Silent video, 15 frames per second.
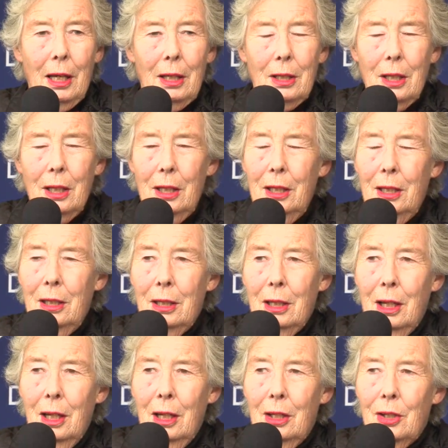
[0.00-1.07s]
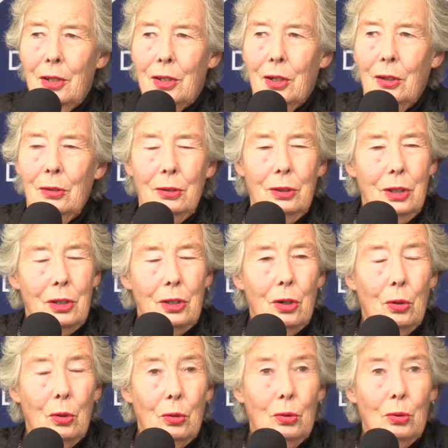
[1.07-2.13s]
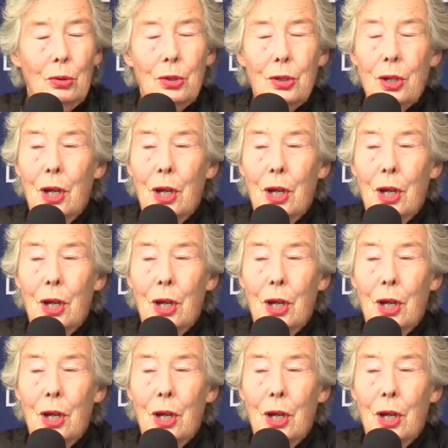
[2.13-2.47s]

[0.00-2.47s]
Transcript: he sold his horse